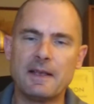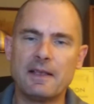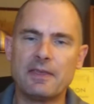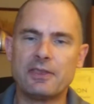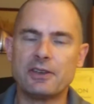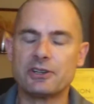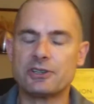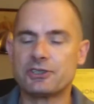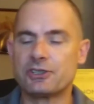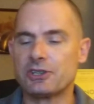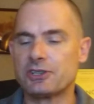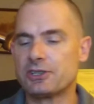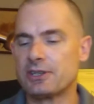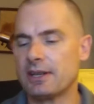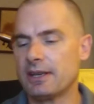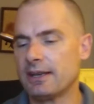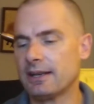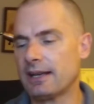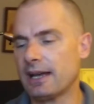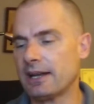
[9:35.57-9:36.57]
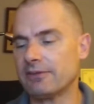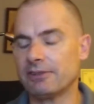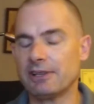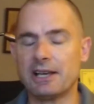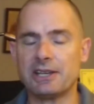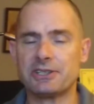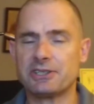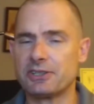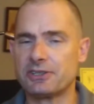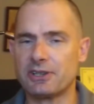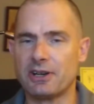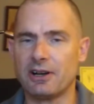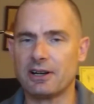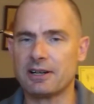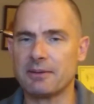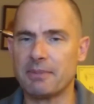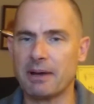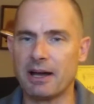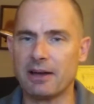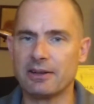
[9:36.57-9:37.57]
There's just kind of less to talk
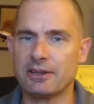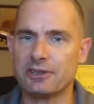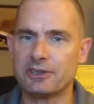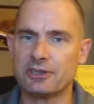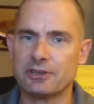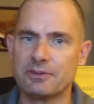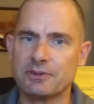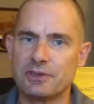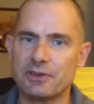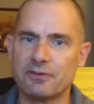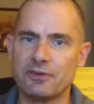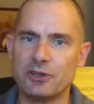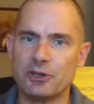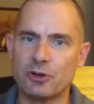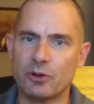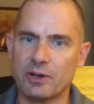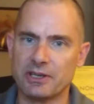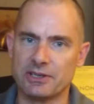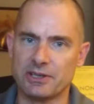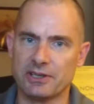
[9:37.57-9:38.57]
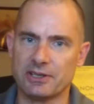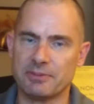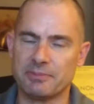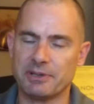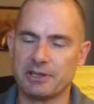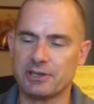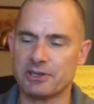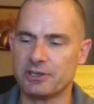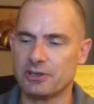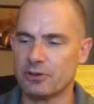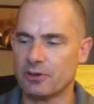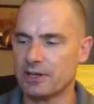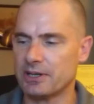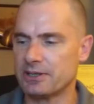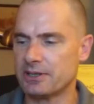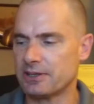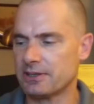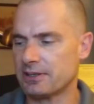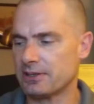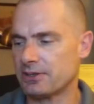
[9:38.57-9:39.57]
about in terms of noises, because
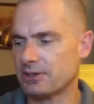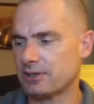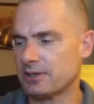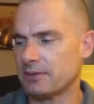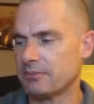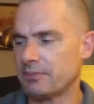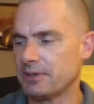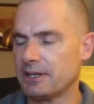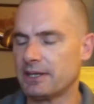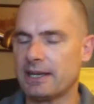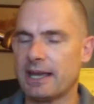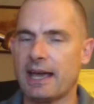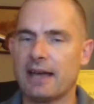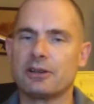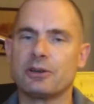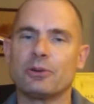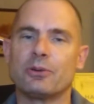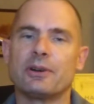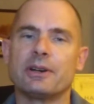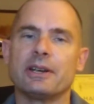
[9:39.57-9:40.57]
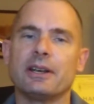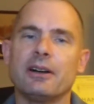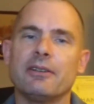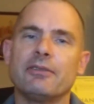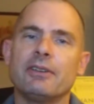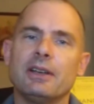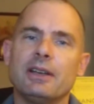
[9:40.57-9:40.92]
noises is just a big category of